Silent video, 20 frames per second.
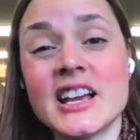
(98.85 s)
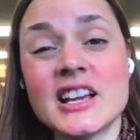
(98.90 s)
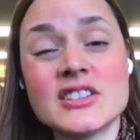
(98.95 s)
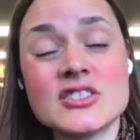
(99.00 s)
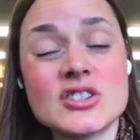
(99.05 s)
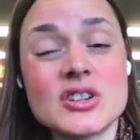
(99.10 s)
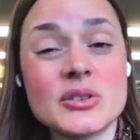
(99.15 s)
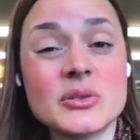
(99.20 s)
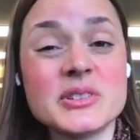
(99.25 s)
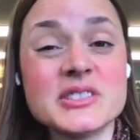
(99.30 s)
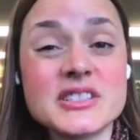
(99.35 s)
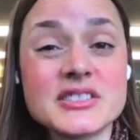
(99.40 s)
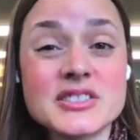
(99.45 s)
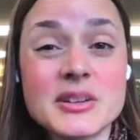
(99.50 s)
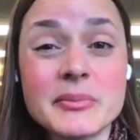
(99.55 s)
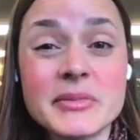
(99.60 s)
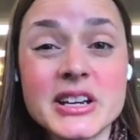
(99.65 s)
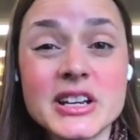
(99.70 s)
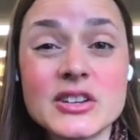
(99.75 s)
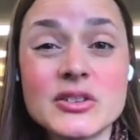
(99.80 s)
So, is there
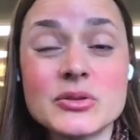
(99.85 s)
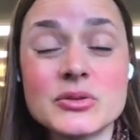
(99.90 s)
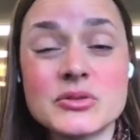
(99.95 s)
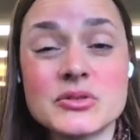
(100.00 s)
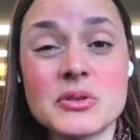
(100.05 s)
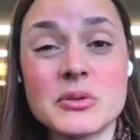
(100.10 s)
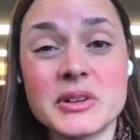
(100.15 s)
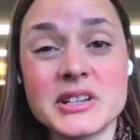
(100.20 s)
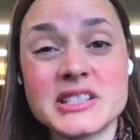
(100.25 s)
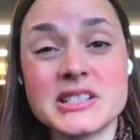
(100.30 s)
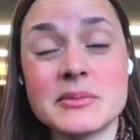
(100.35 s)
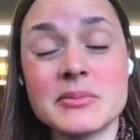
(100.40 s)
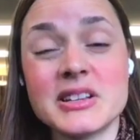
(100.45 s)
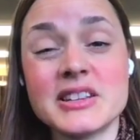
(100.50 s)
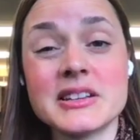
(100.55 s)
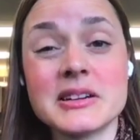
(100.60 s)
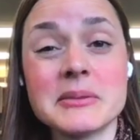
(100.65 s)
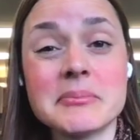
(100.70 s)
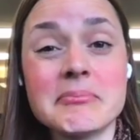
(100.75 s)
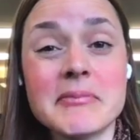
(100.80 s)
somebody who's going to be
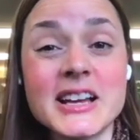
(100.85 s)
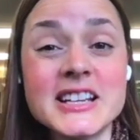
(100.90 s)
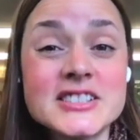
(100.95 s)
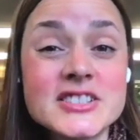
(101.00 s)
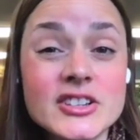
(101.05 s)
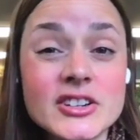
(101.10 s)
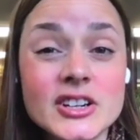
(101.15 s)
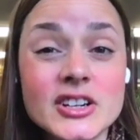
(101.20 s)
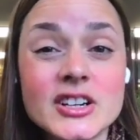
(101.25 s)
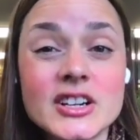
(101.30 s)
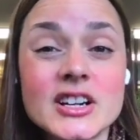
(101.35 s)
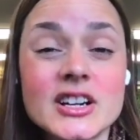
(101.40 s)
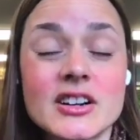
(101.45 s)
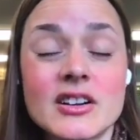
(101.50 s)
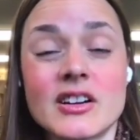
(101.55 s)
their mentor?